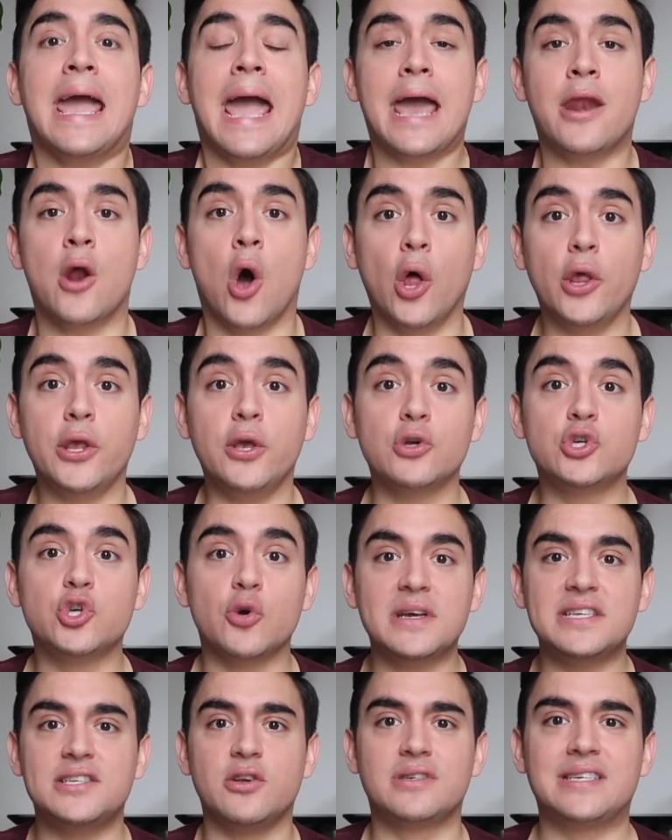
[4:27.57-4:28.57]
And all you
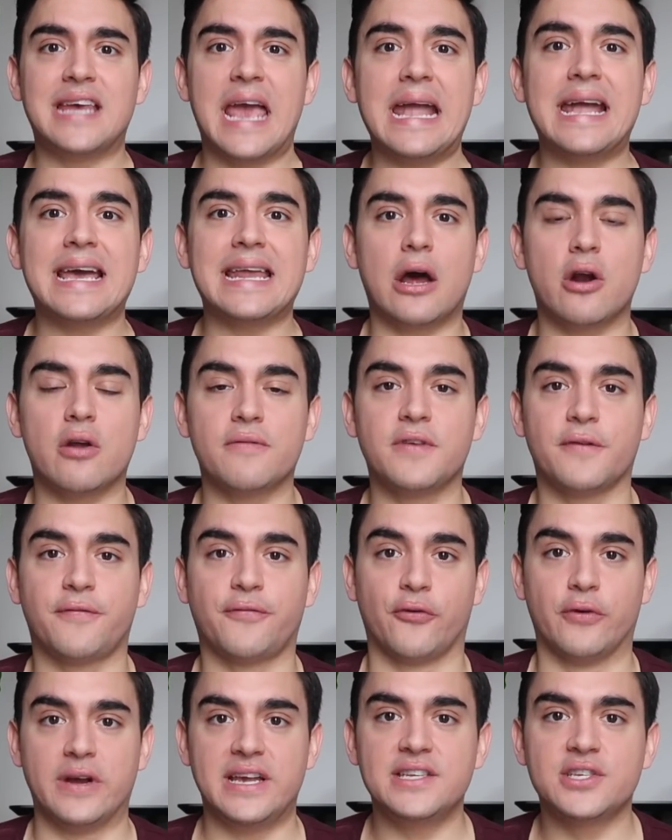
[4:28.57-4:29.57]
do is you take it out of the
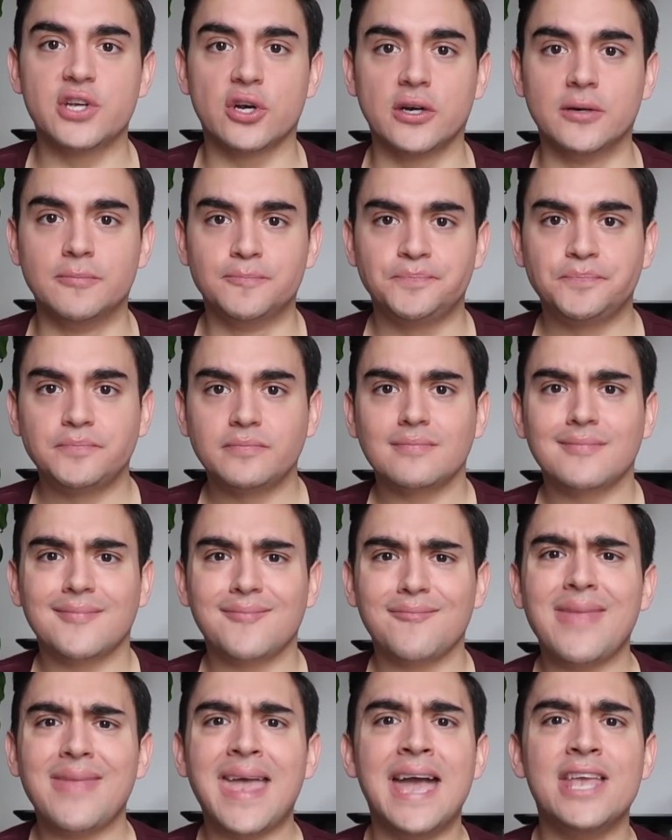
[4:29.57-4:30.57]
freezer
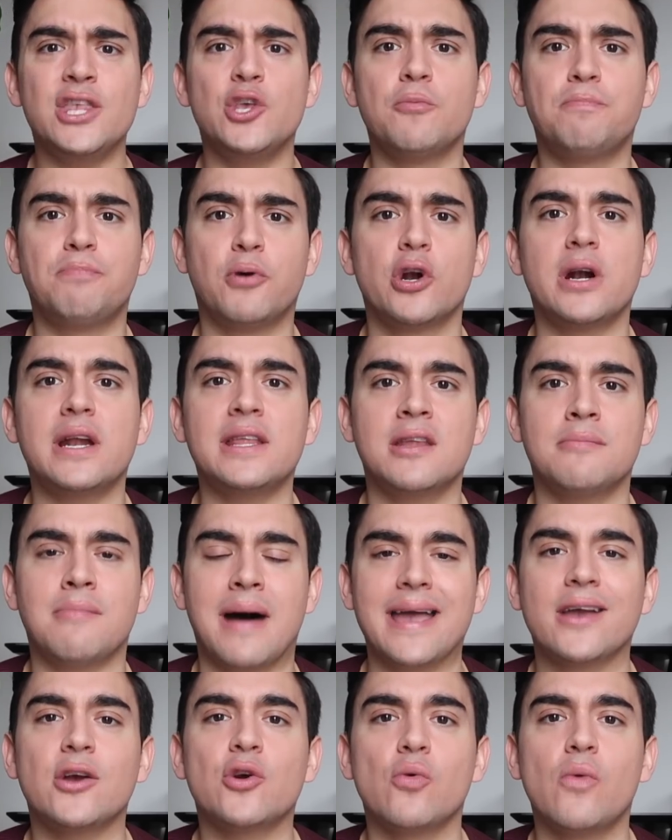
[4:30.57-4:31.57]
and you put it in the
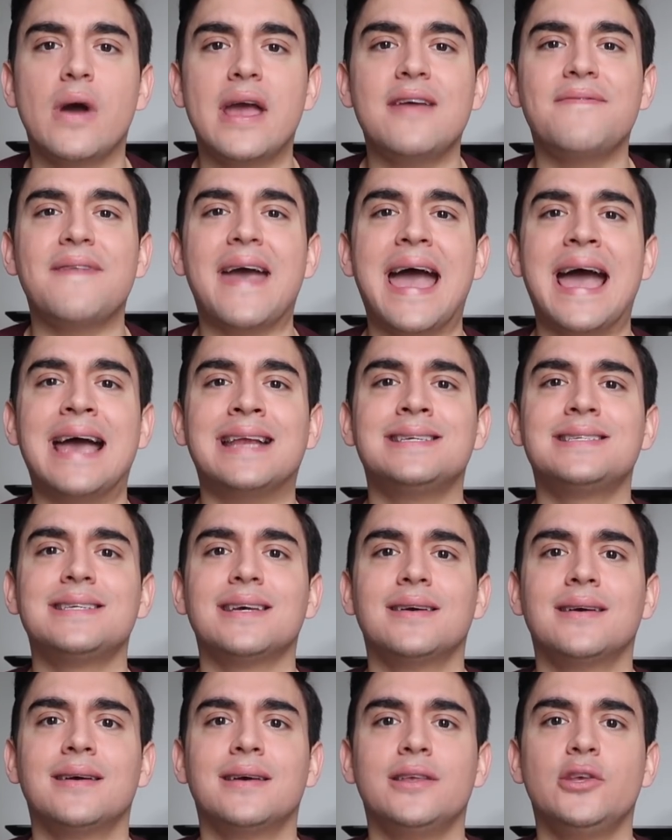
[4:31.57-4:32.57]
microwave
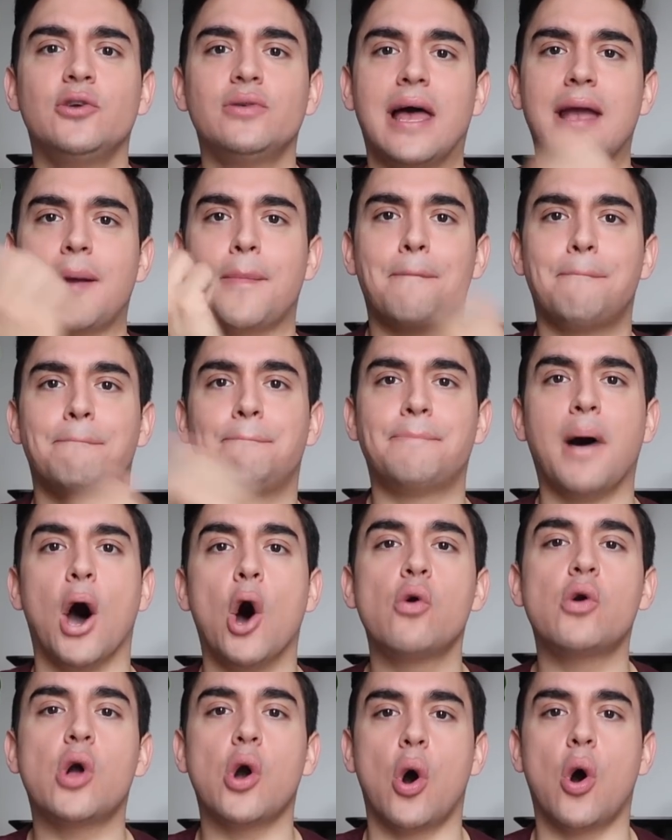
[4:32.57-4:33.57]
and you like
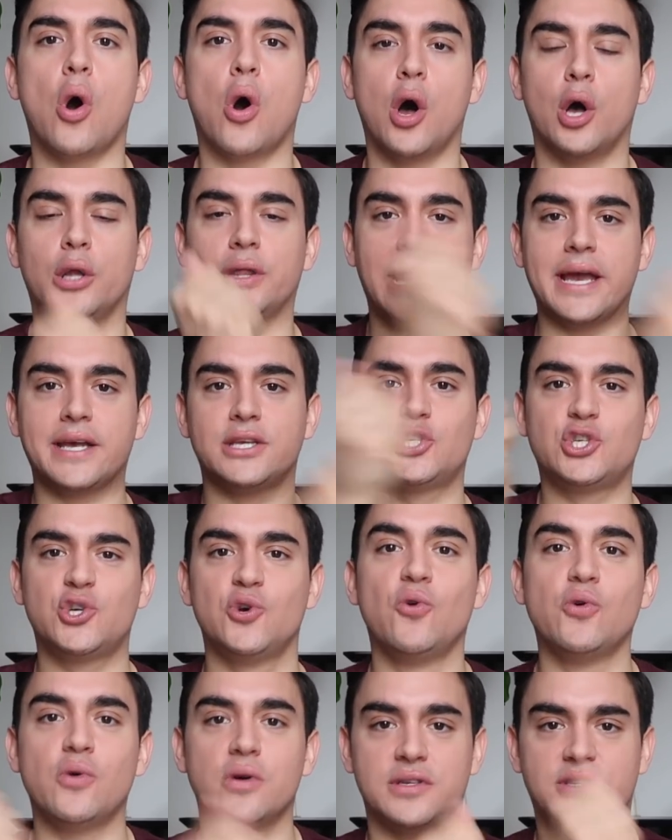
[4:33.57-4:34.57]
poke all uh, like
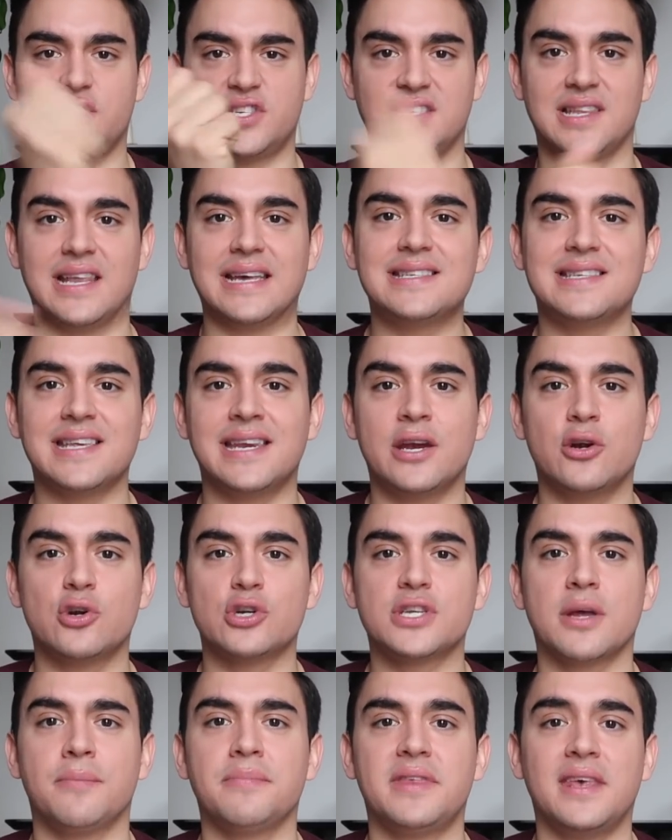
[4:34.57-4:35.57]
two slits in it
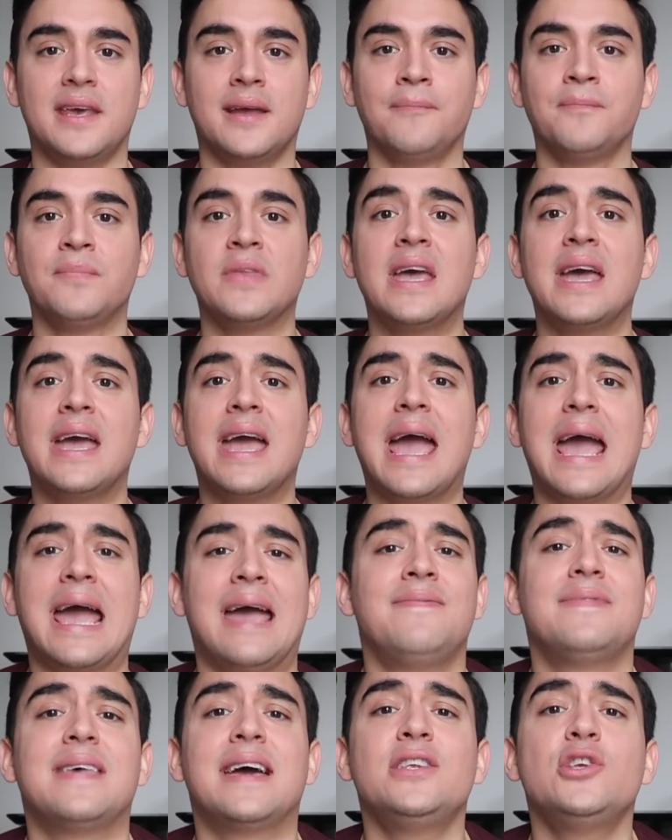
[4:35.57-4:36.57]
or something
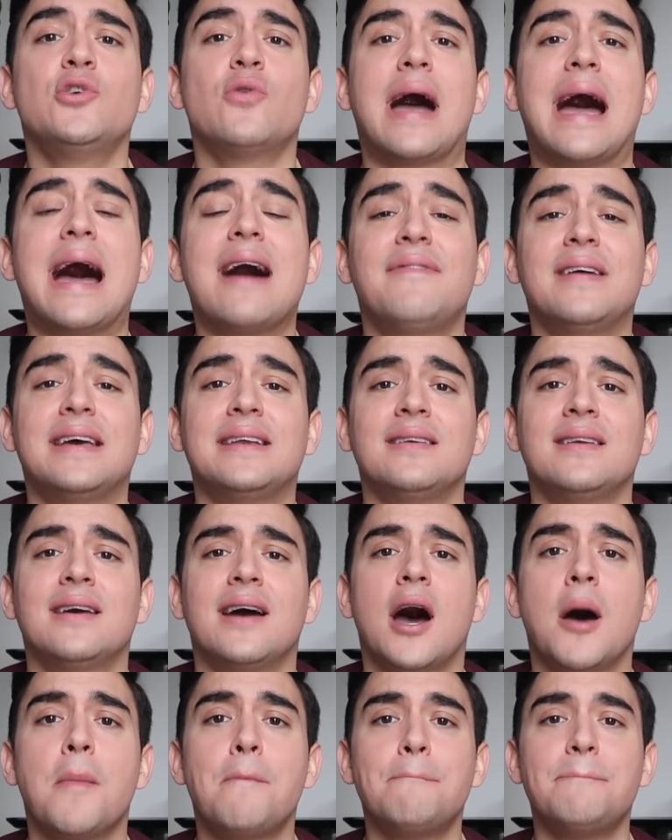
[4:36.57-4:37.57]
and then you have it.
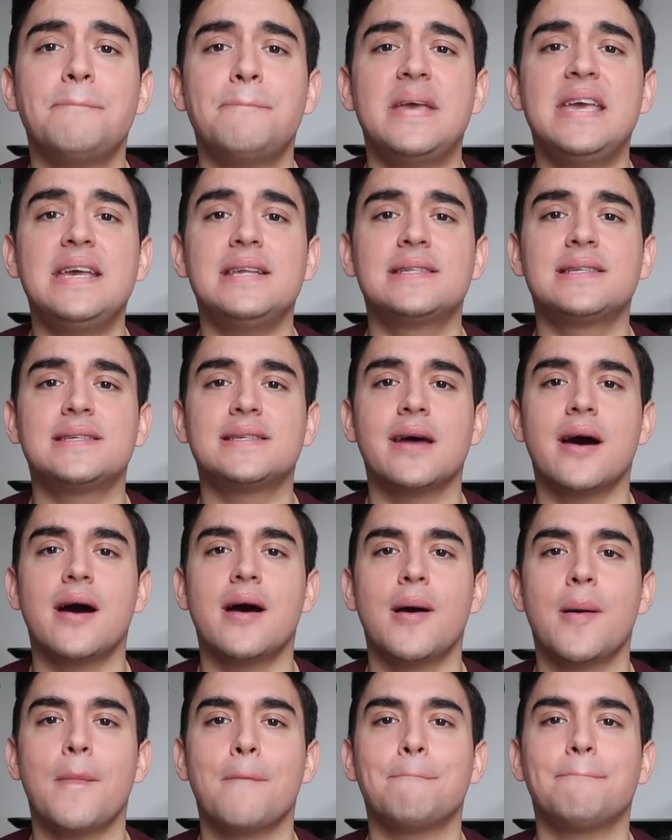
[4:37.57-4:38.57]
A
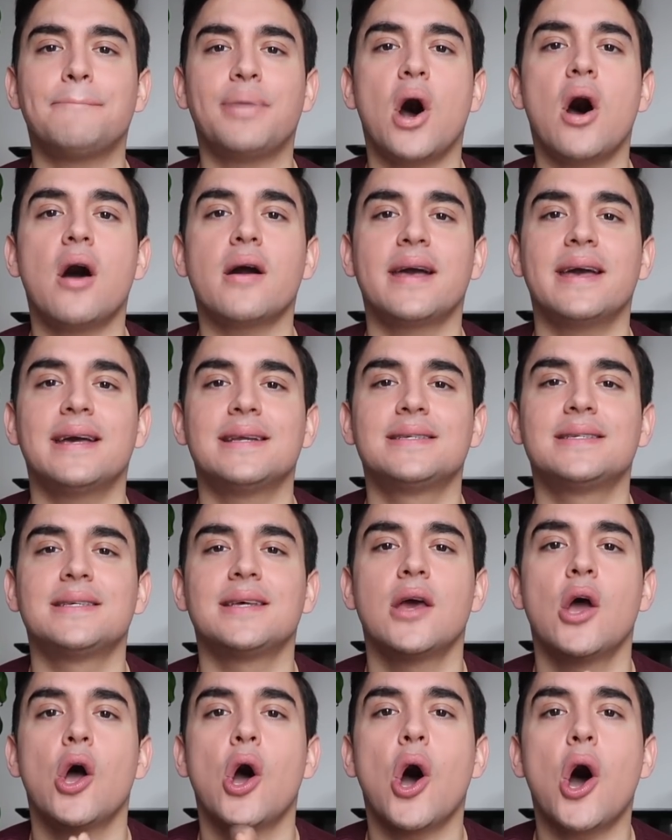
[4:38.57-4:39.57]
pizza
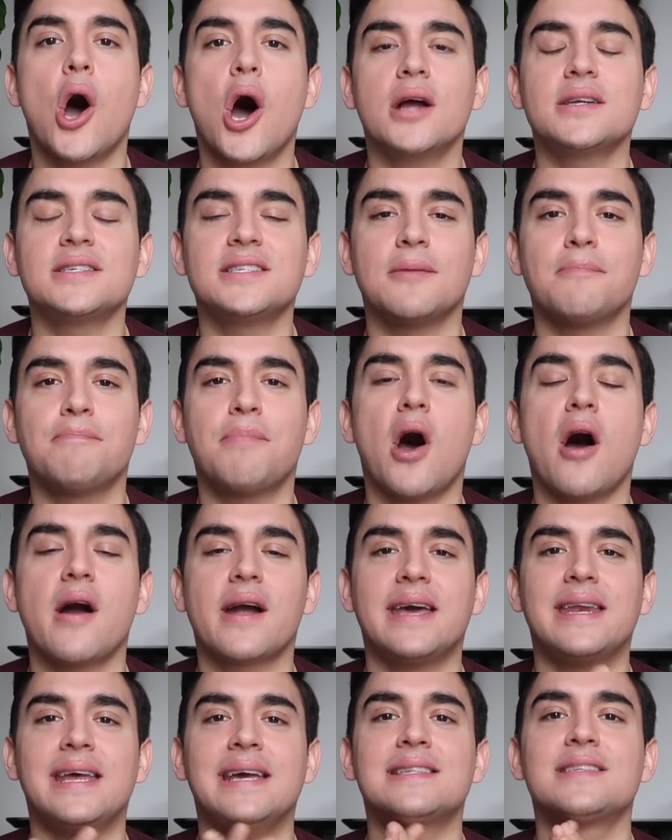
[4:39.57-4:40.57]
pocket. Hot
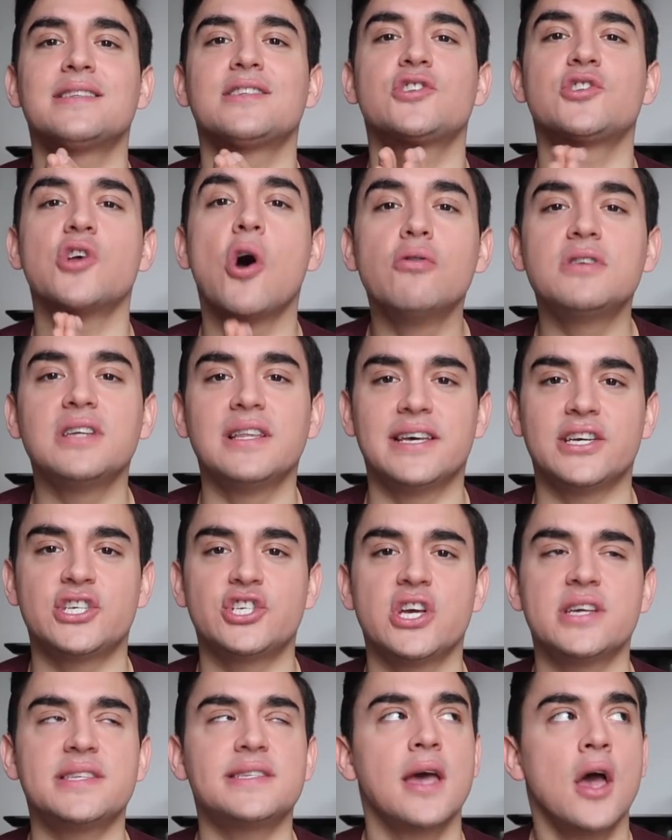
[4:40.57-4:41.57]
pocket. It's so
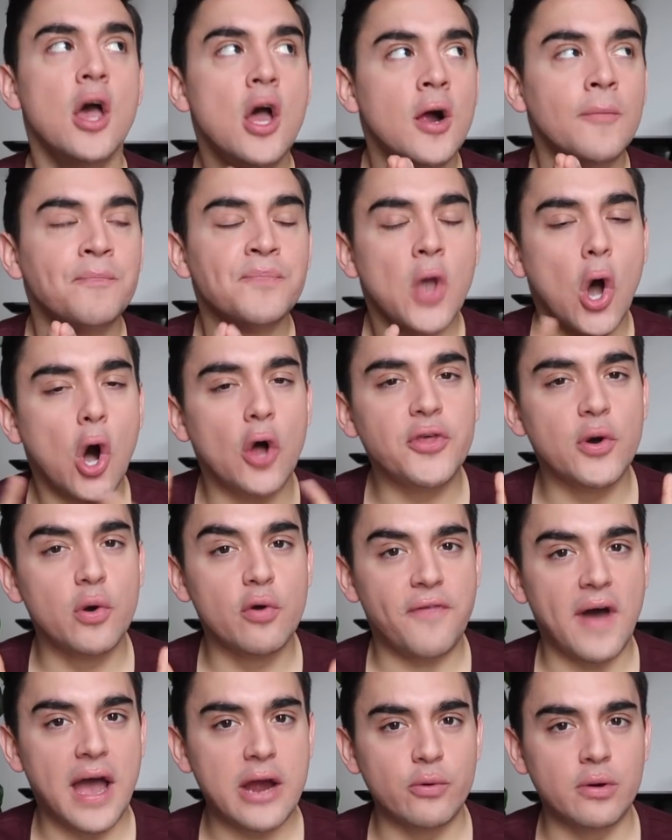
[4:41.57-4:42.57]
delicious.
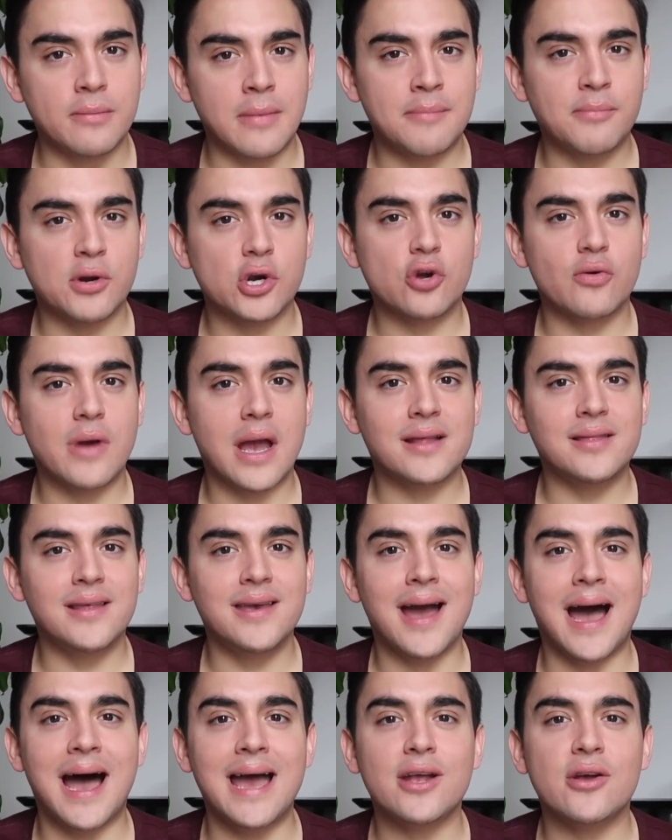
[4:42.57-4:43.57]
Although if I remember
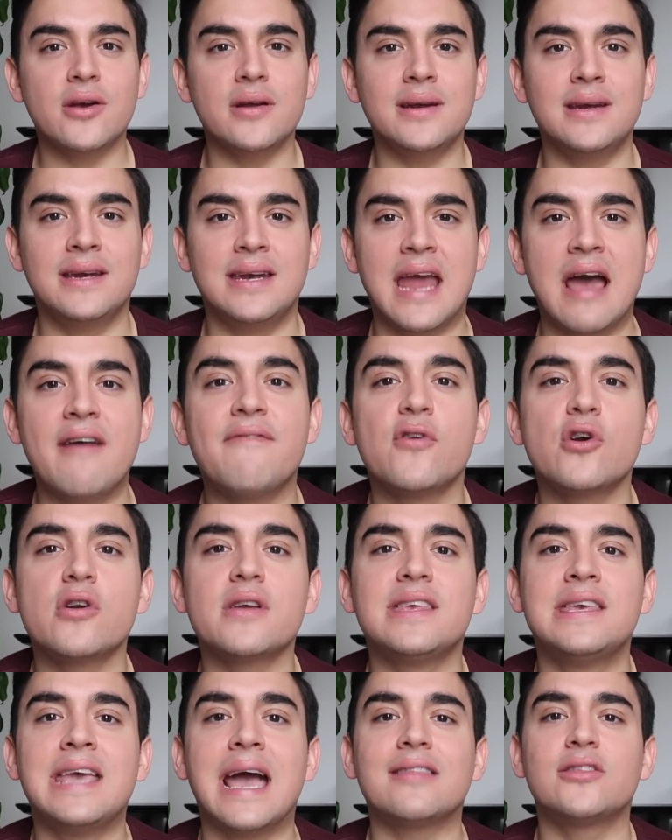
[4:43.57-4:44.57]
correctly, I could
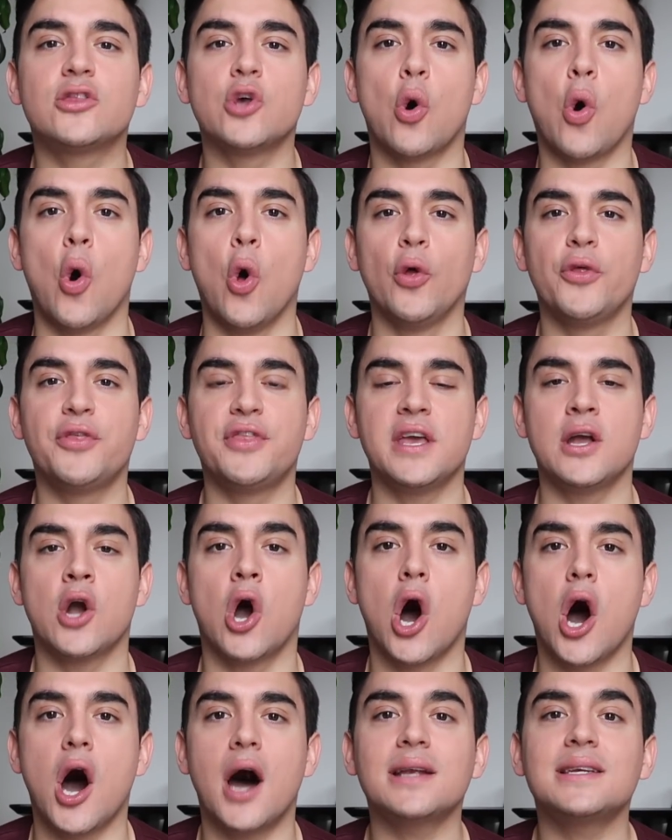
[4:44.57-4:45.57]
never get the whole thing
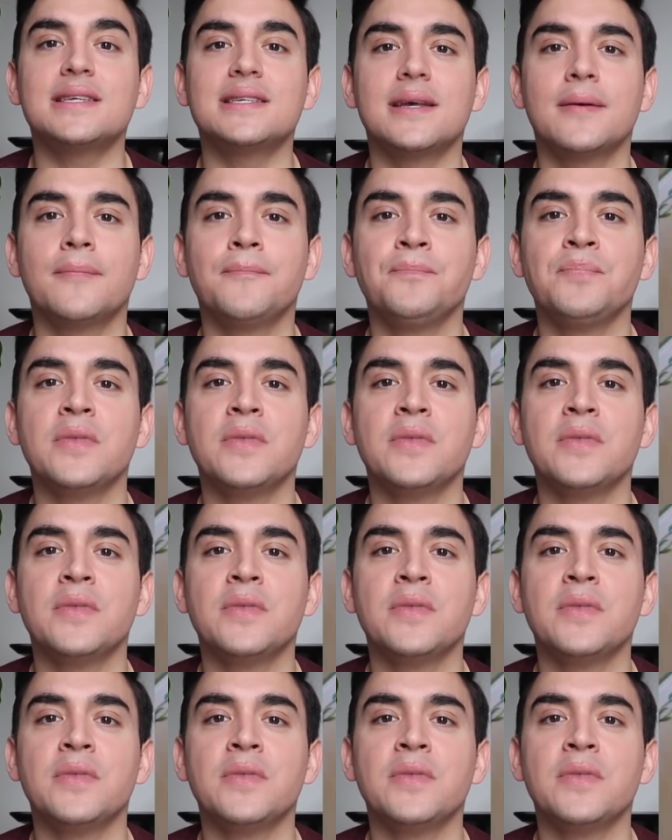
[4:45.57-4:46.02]
hot.